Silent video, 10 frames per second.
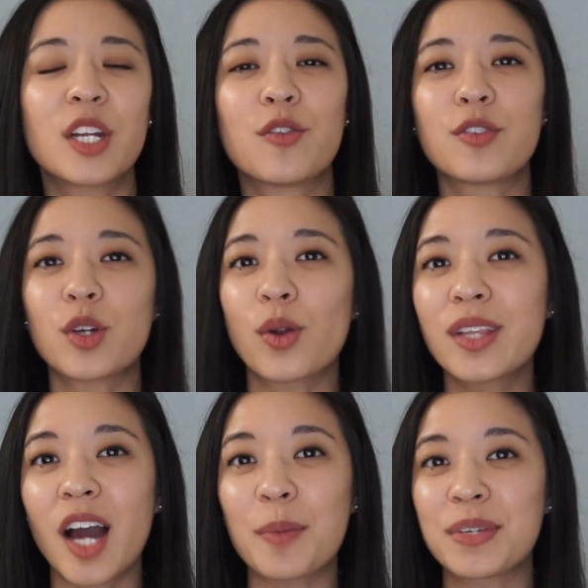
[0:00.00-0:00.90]
of
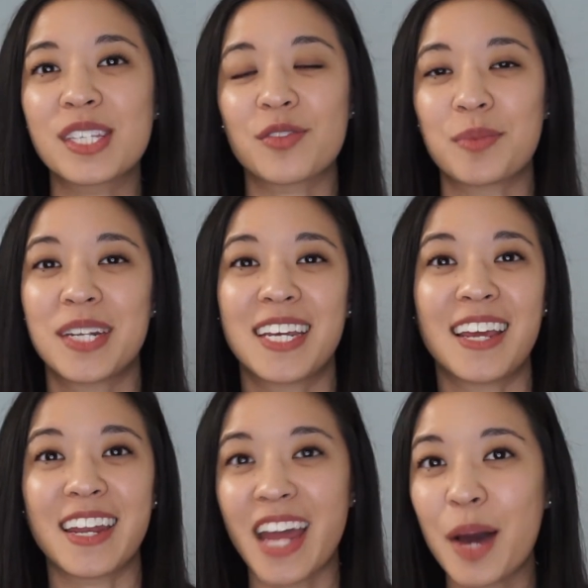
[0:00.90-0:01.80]
totally opposite from taking
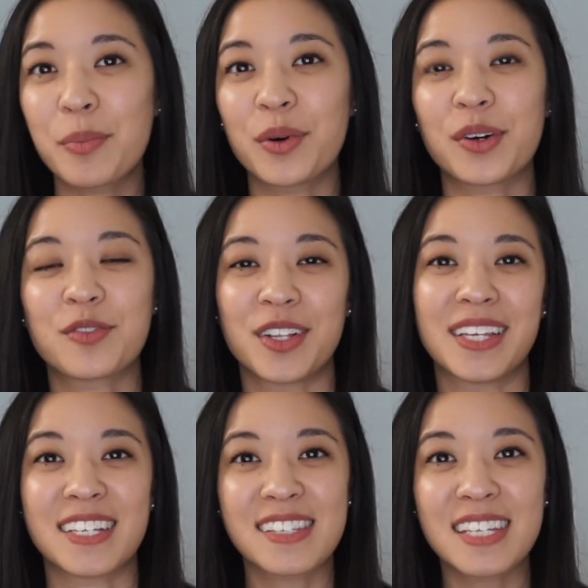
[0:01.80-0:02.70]
a nap or falling
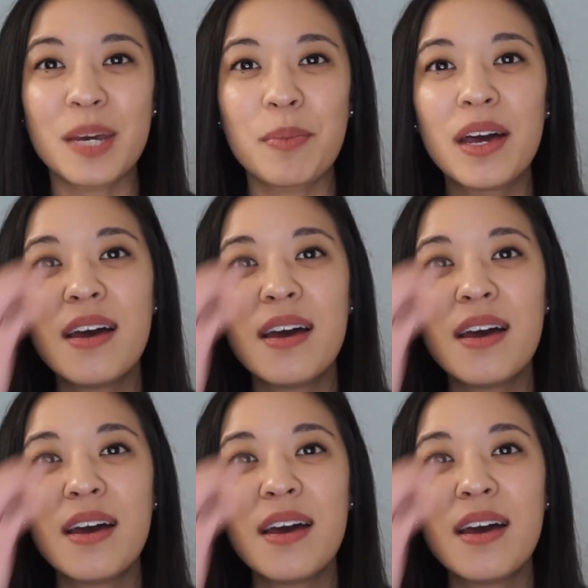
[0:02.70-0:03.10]
asleep